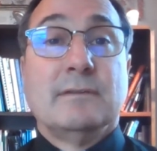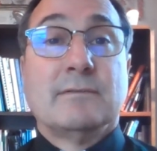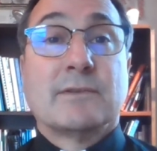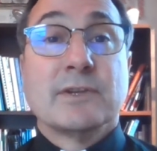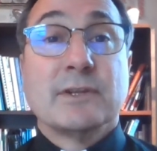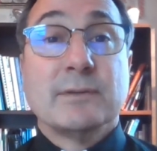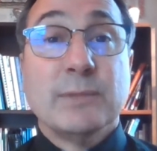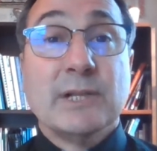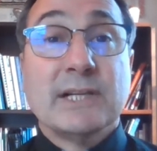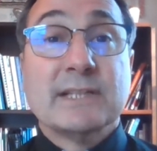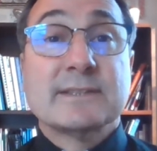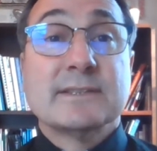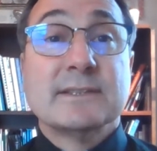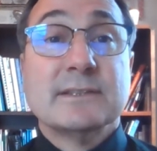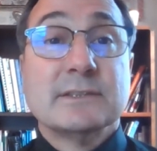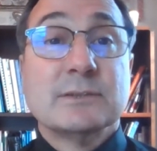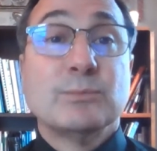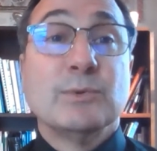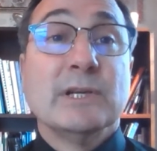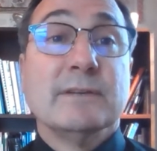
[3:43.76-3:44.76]
For the
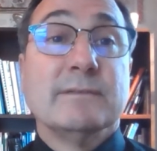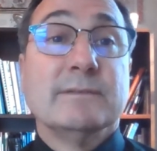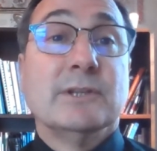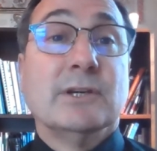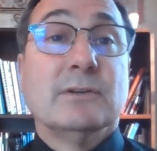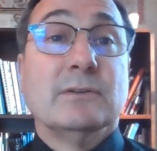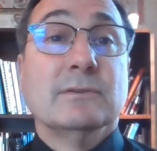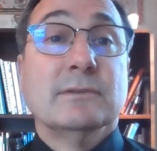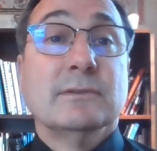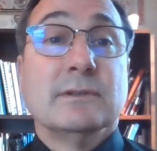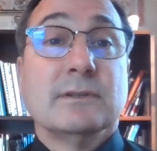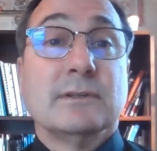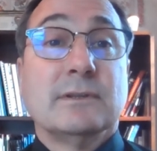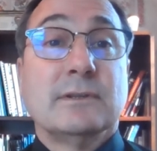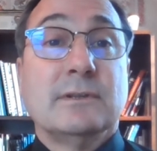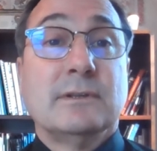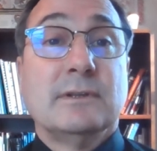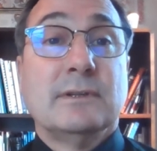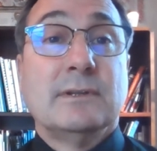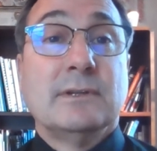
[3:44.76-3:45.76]
blessings we have known,
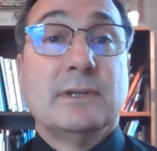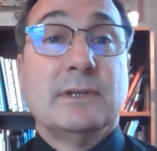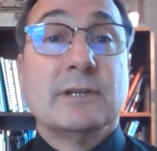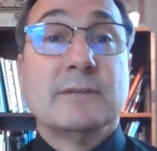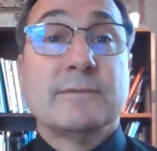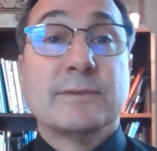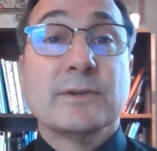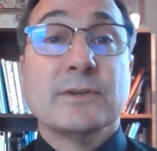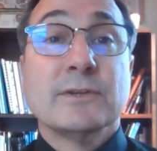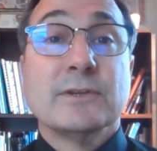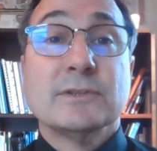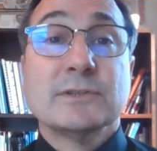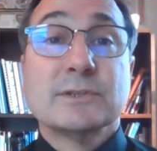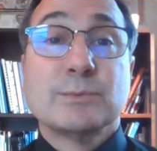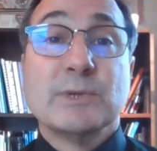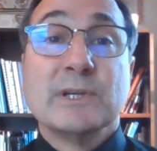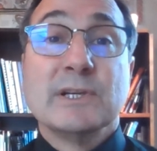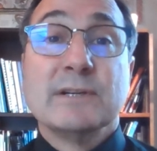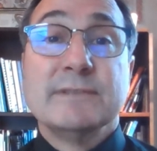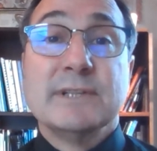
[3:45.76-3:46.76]
and for
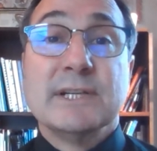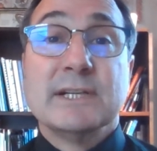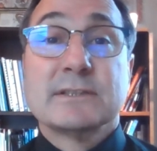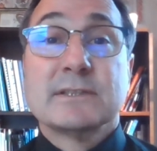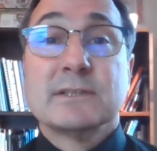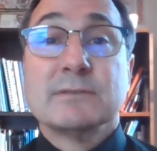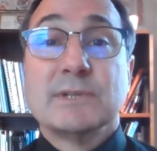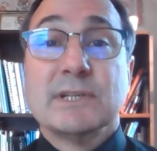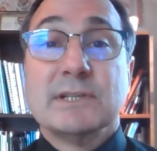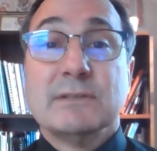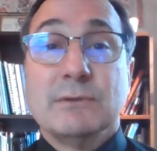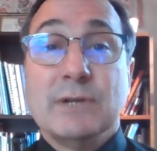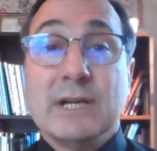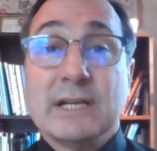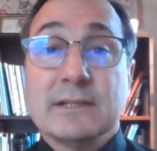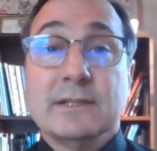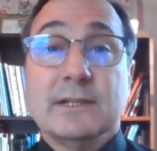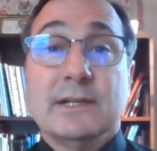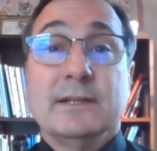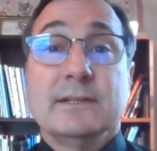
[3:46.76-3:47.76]
those we have yet to re-
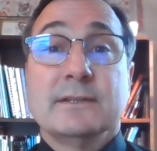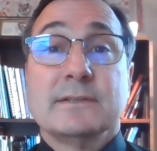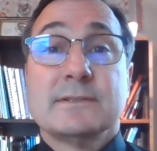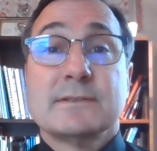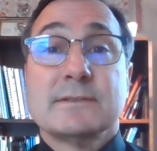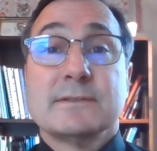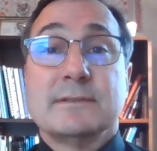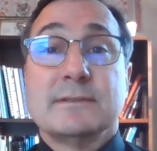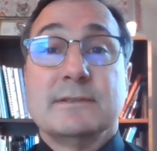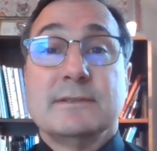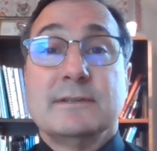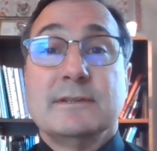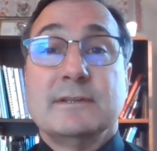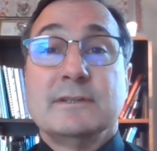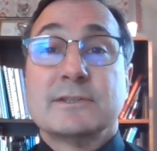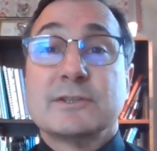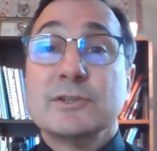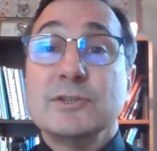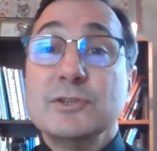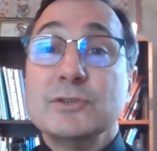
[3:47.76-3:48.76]
recognize,
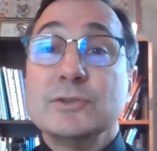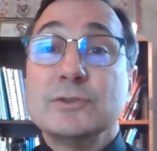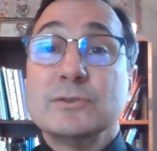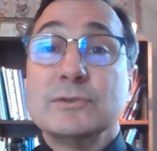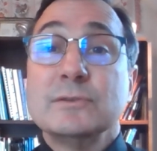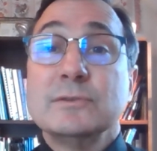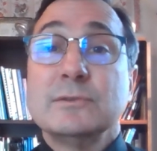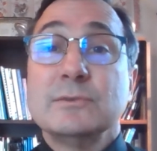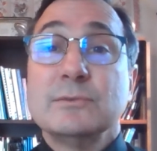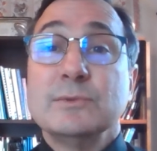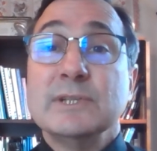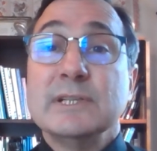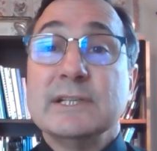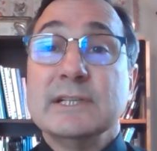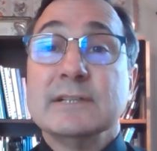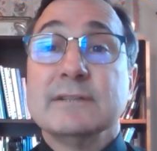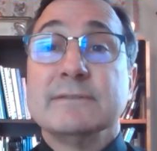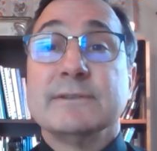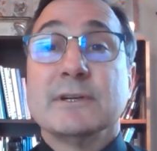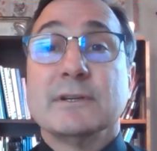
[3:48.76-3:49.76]
to you we
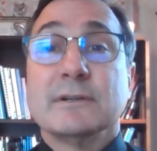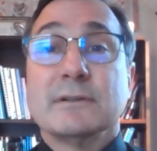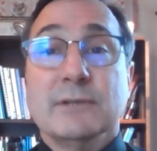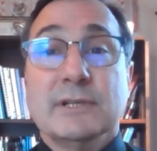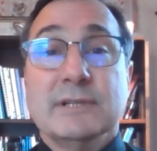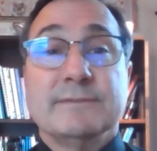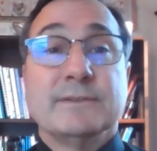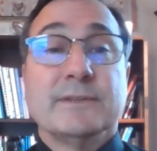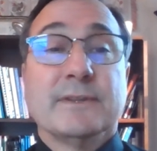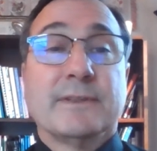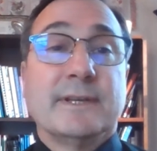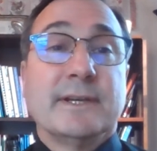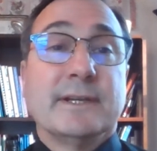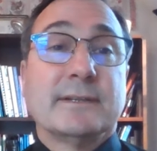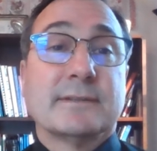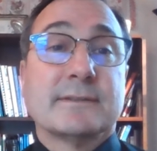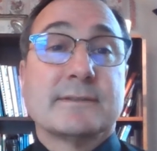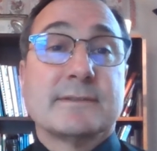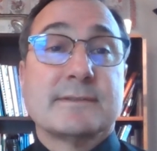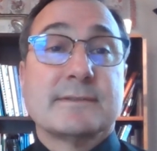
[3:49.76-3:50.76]
give our grateful
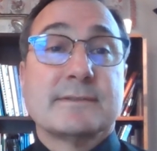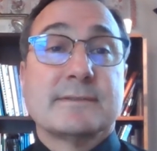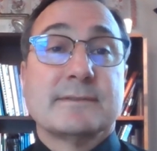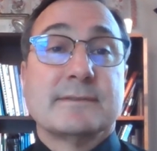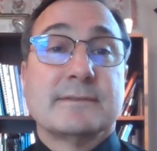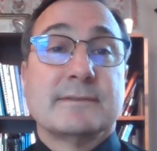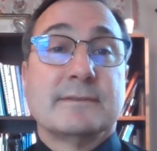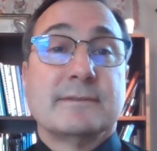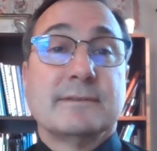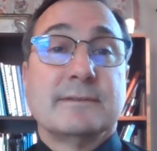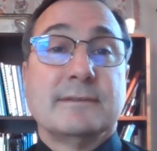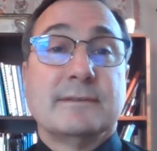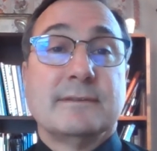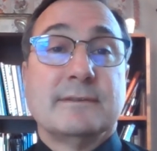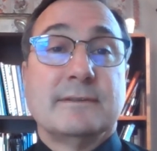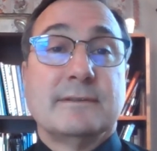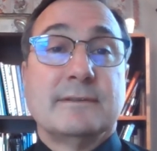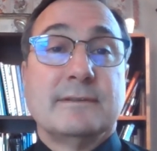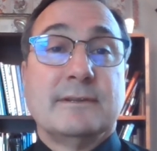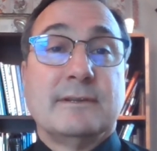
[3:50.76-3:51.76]
thanks.
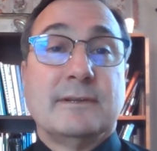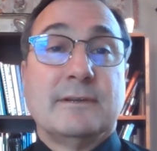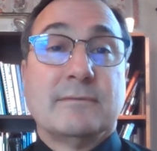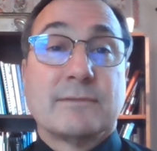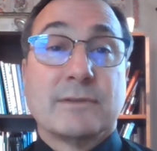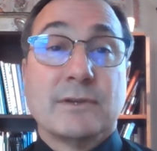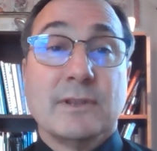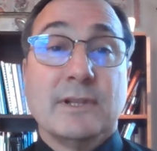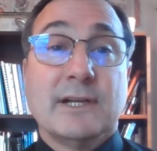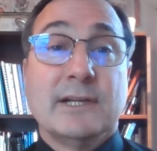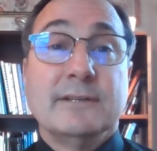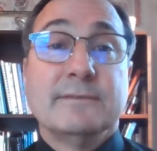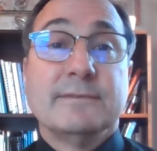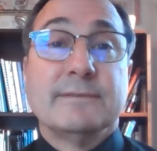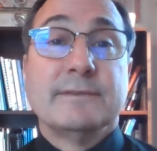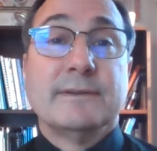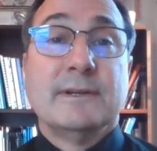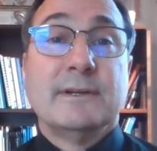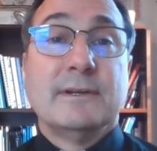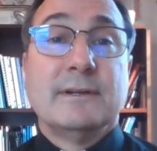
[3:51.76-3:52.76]
For
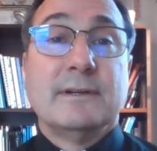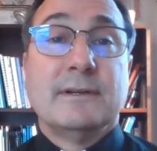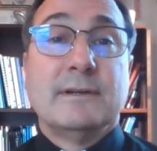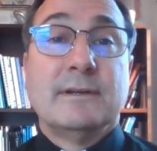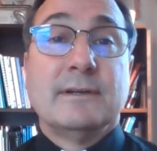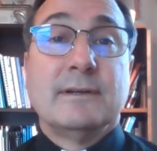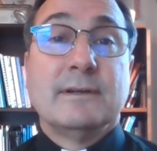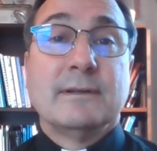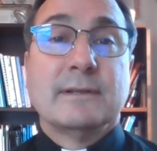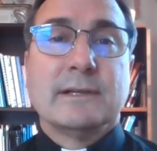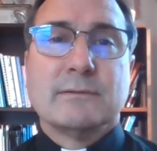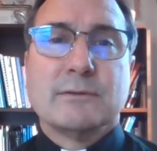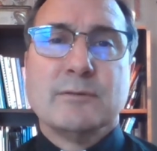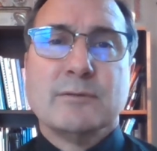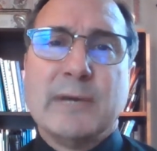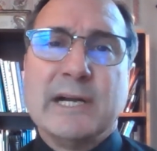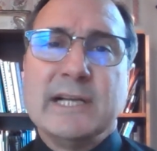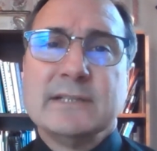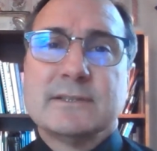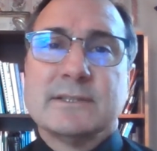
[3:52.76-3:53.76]
life, that
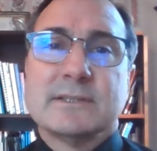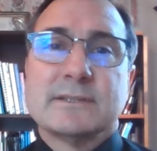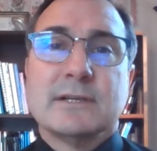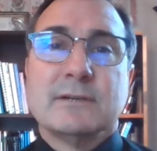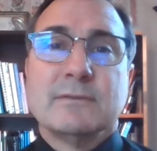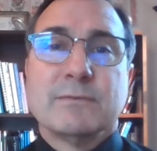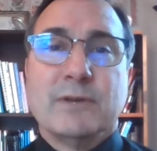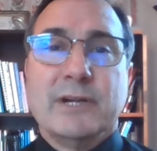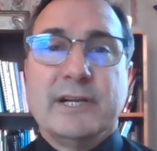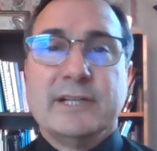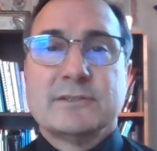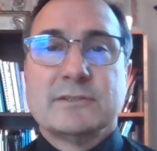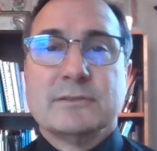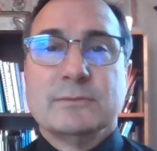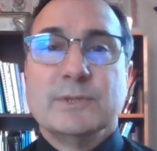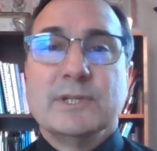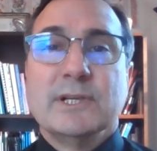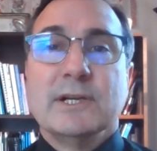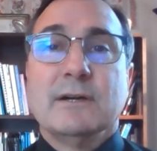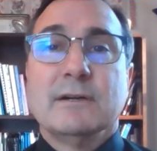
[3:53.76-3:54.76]
reminds us how
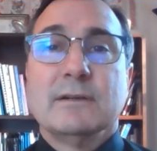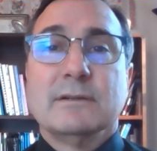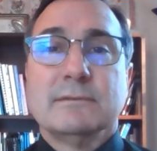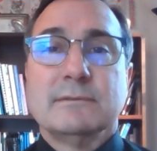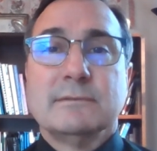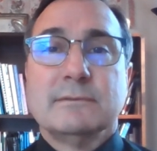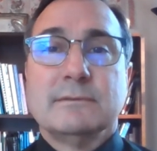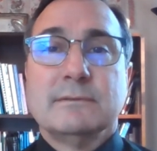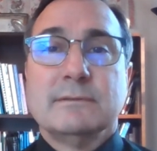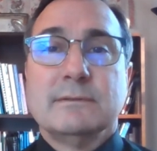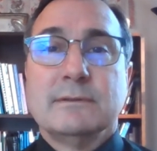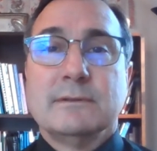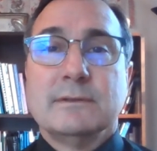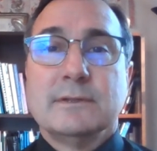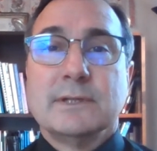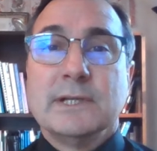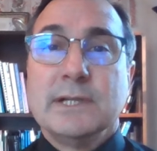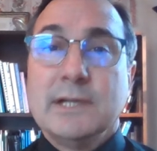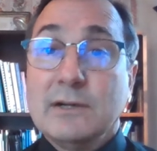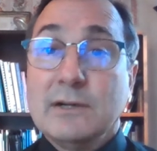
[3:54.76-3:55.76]
fragile we are
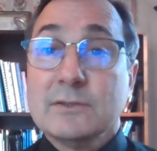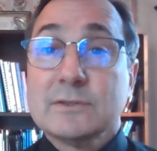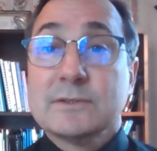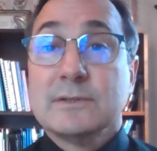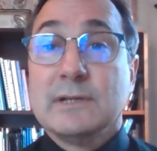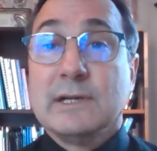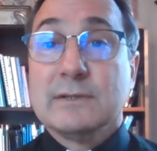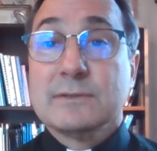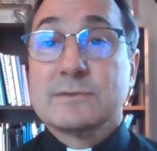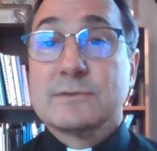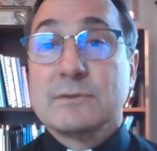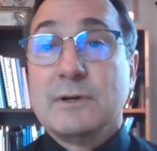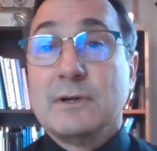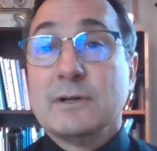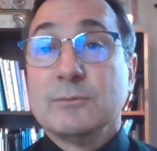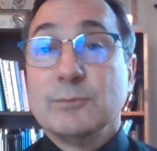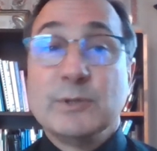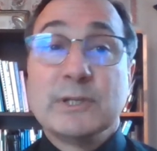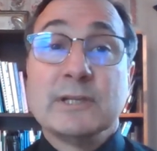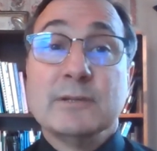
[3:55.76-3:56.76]
and also how
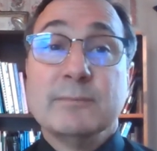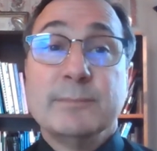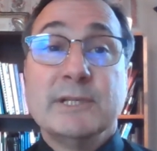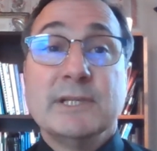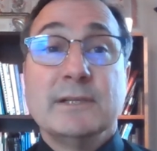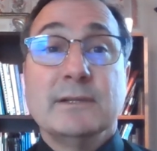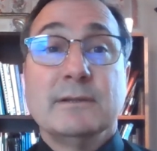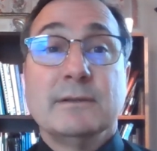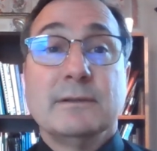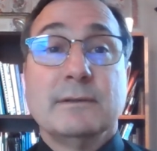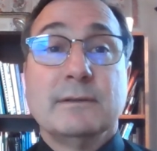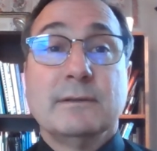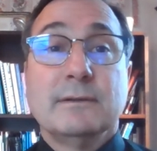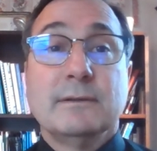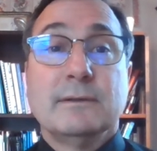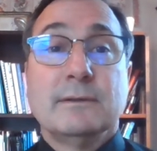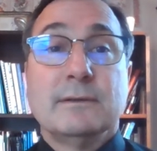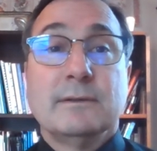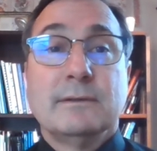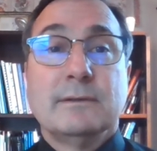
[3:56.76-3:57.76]
strong we can be.
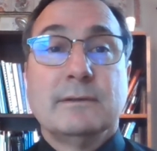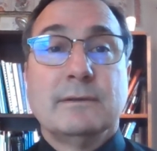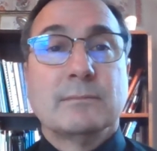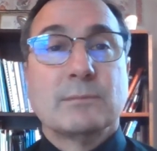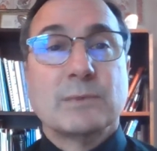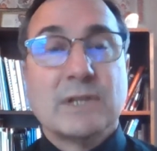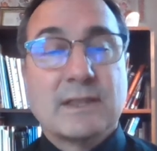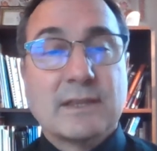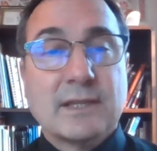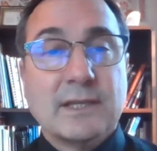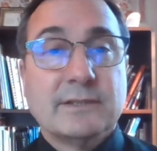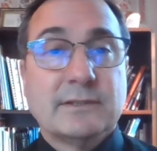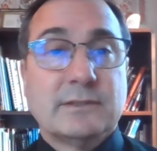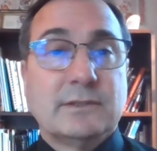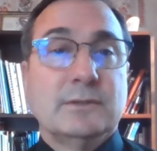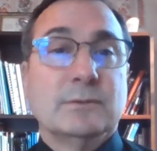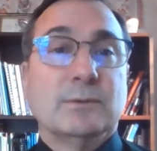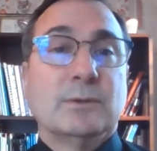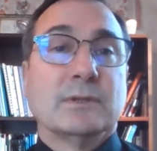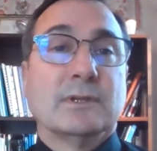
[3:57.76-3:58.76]
We
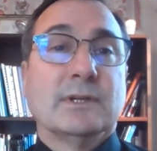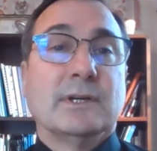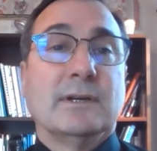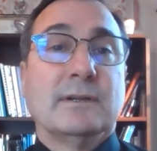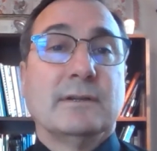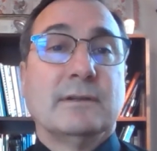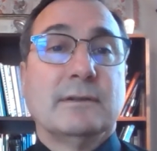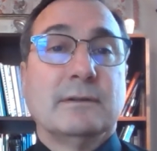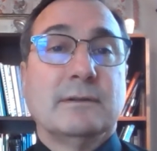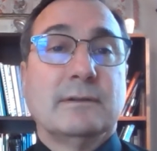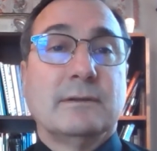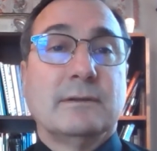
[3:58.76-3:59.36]
thank you, O God.